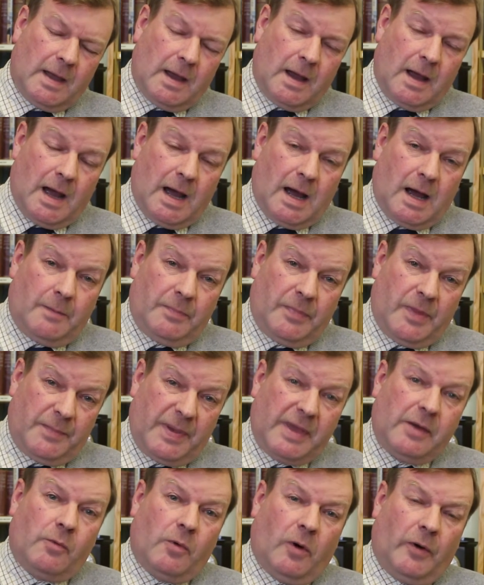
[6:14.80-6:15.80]
The
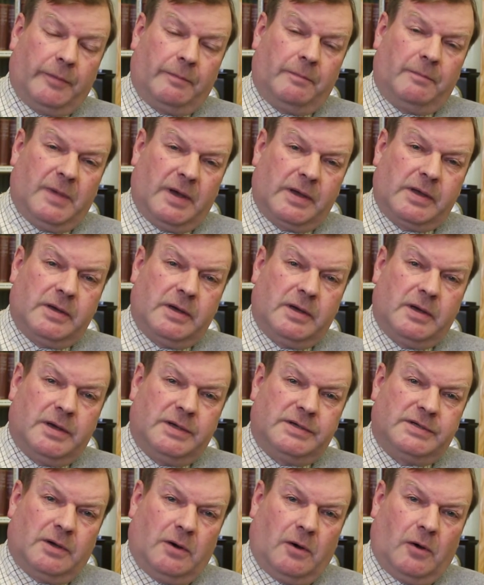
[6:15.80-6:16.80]
big one
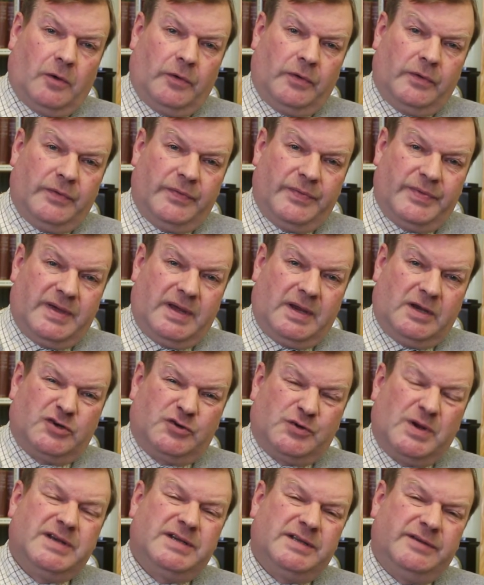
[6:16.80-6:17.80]
occurred on the
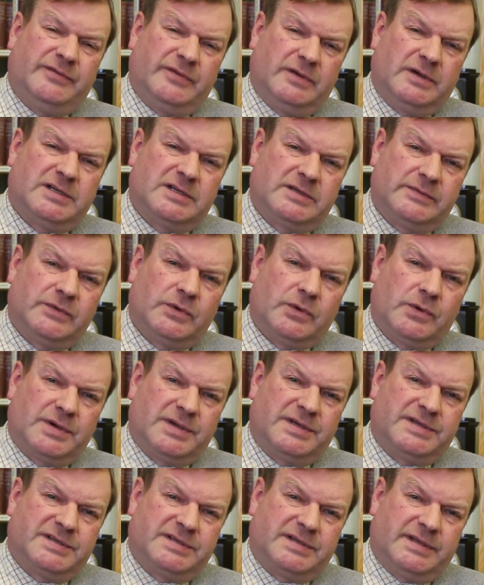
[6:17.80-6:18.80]
21st of
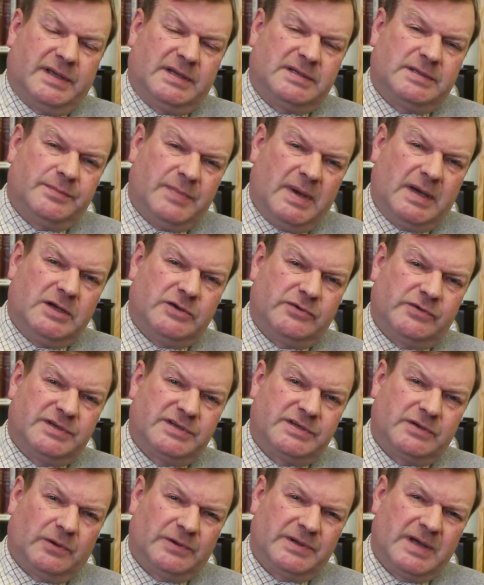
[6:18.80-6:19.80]
August, and that's a major
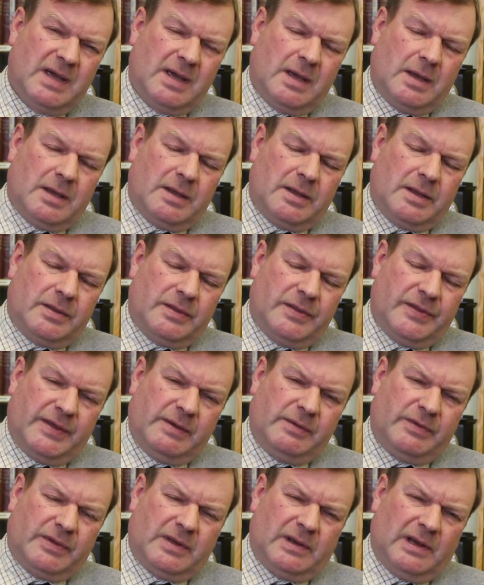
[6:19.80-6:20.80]
assault. The
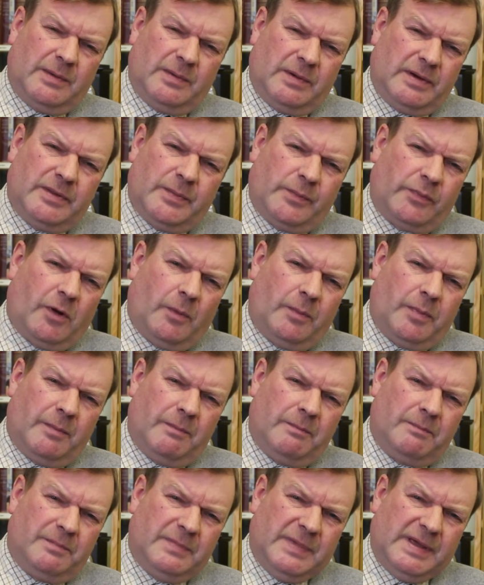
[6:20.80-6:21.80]
thing with Gallipoli, the
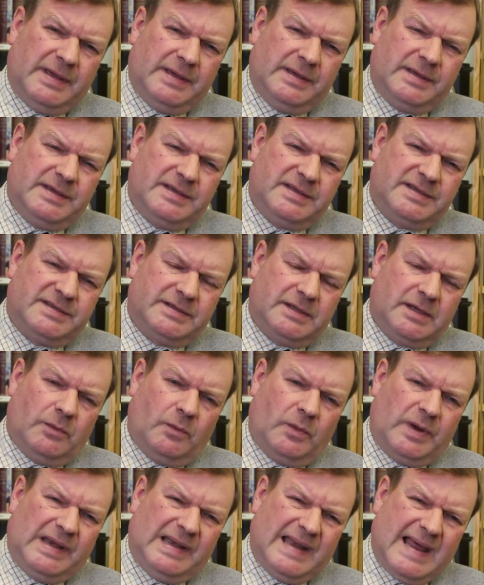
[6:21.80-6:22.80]
problem is that
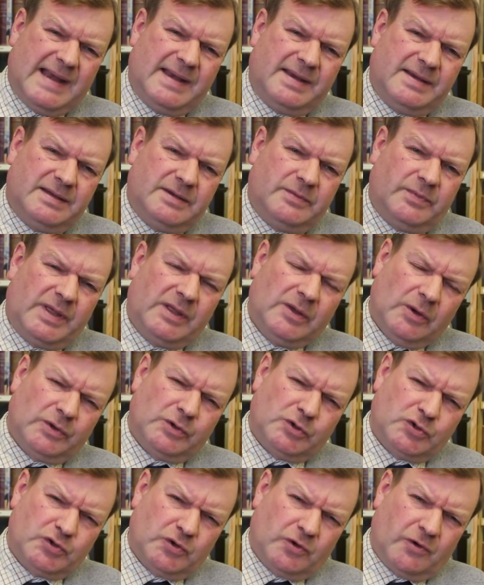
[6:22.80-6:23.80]
we landed, we got
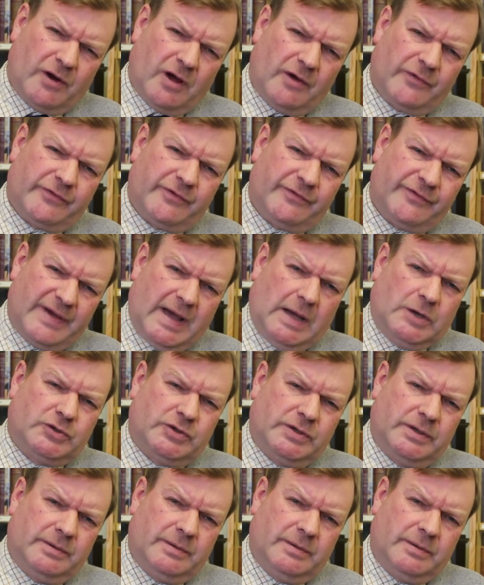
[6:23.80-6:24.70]
ashore after a fashion,